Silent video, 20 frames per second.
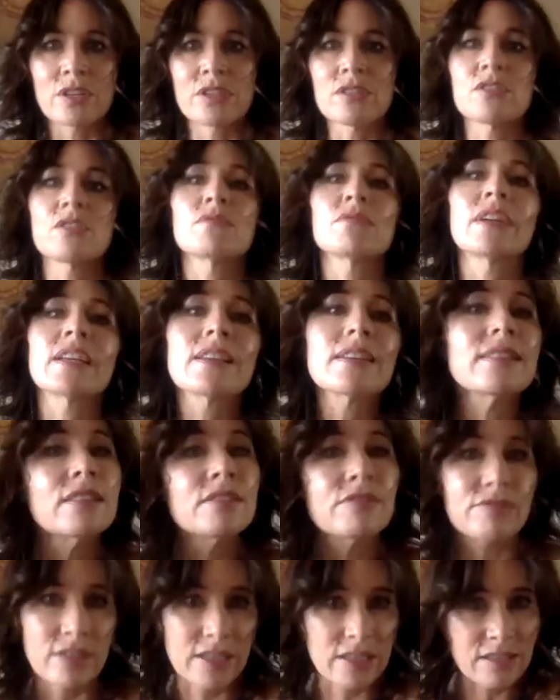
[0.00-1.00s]
is your regular
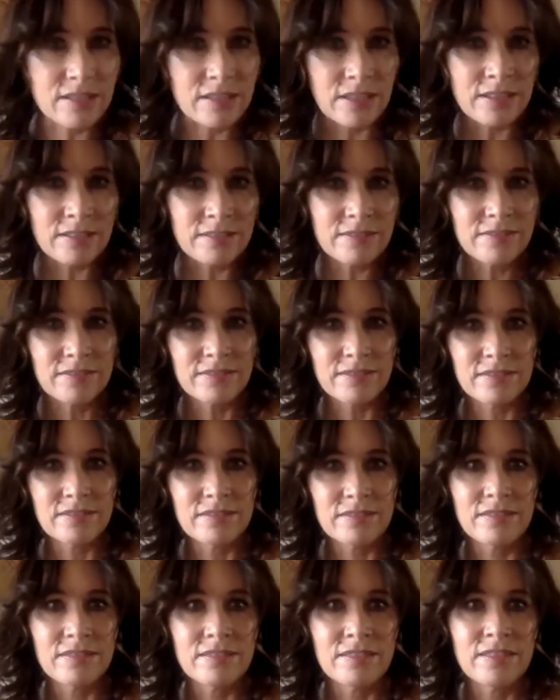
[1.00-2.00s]
freezer,
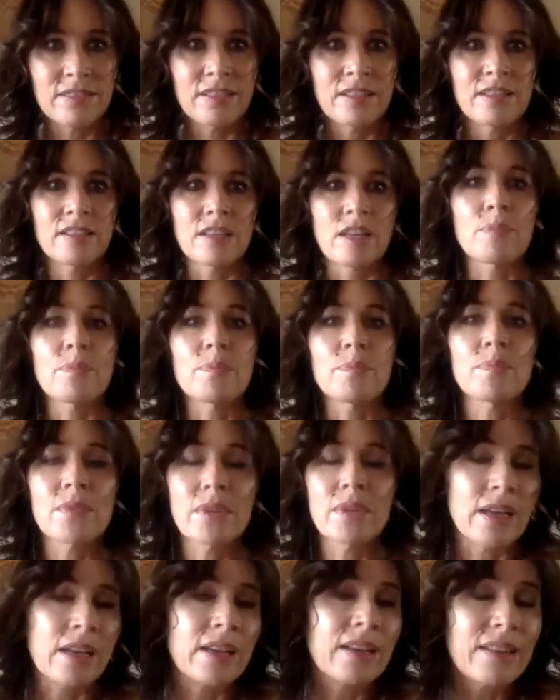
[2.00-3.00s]
a,
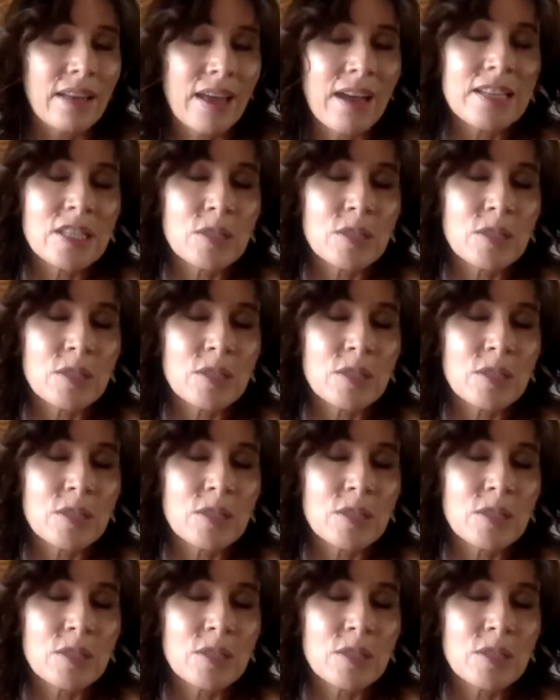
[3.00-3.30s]
a glass